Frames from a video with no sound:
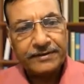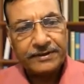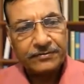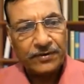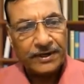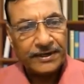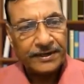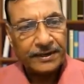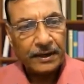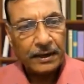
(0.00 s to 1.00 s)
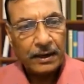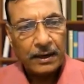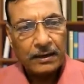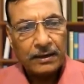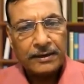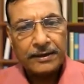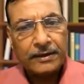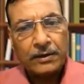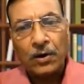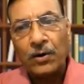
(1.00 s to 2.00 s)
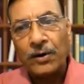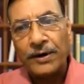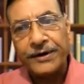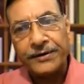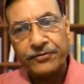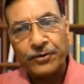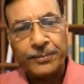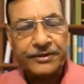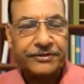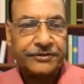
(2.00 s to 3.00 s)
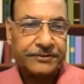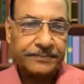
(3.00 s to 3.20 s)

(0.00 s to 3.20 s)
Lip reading: with only ulnar claw hand deformity.